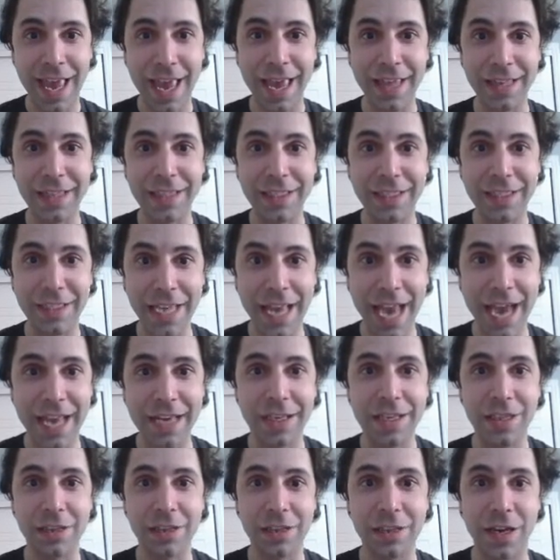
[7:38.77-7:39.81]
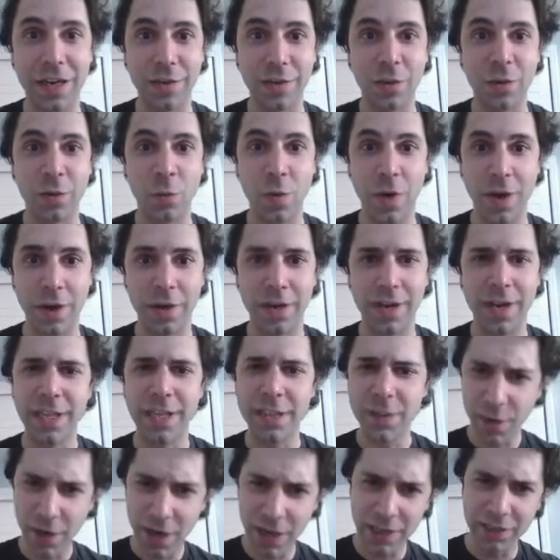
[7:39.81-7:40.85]
and this cat is underwater.
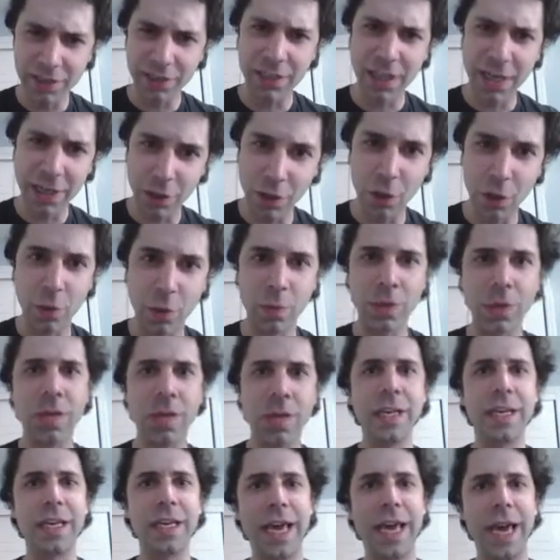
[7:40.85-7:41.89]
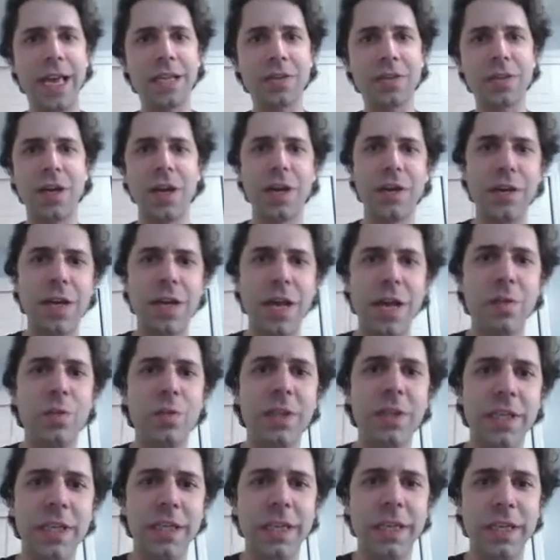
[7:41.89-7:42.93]
As far as I know, cats are not
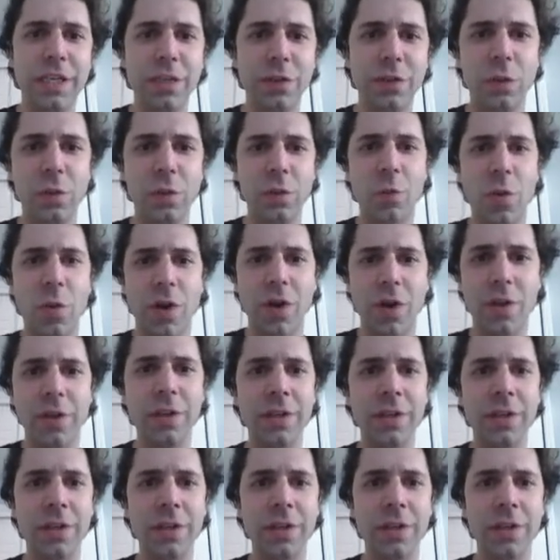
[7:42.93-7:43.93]
really into water.